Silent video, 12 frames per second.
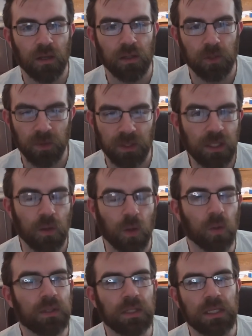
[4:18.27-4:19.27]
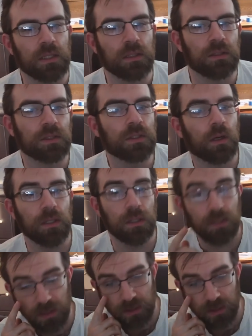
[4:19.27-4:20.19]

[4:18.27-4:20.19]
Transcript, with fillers: you really only started to